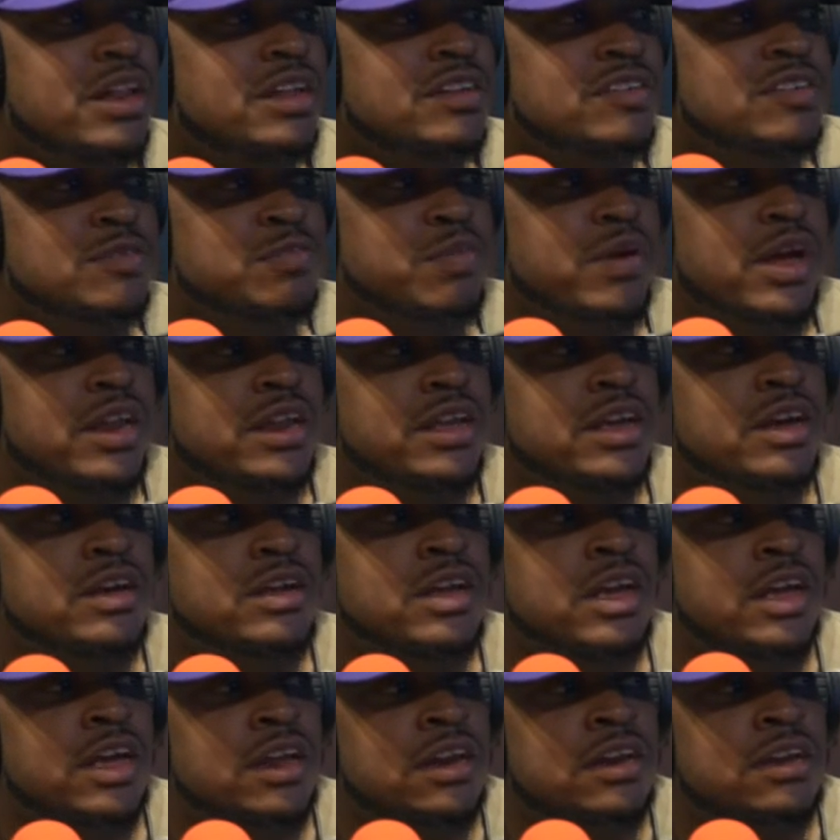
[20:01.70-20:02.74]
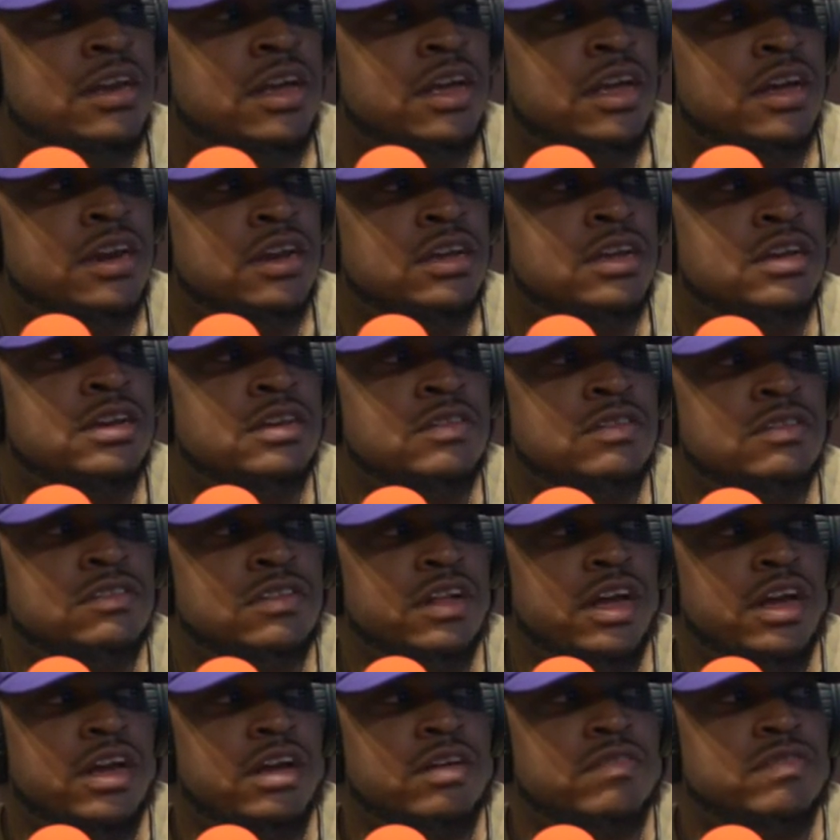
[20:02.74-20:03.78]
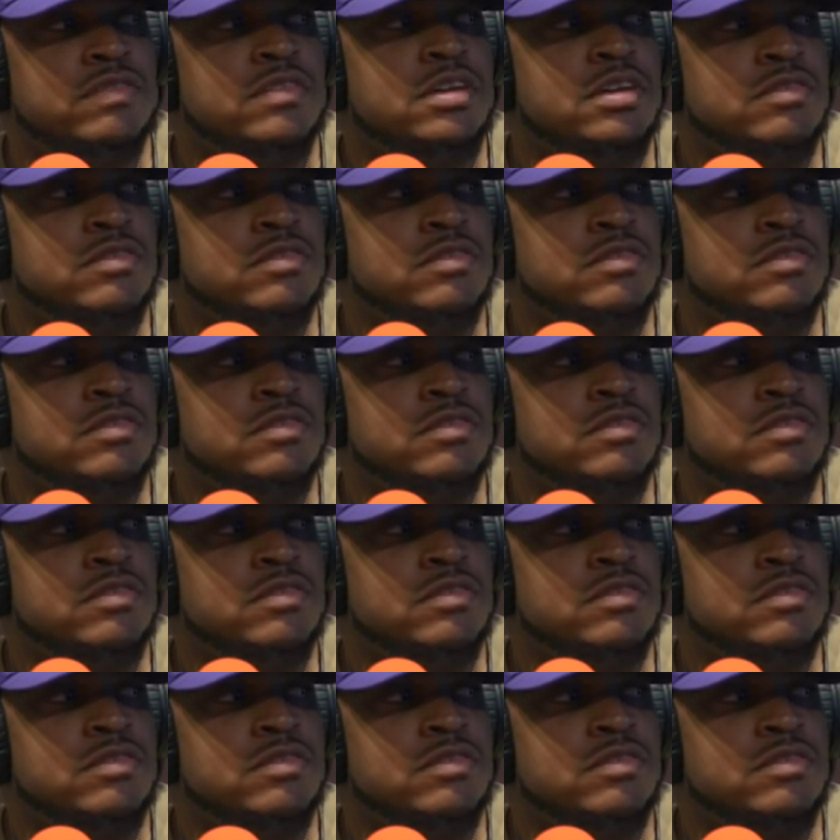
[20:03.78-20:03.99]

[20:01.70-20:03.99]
She probably head of Hillary's staff.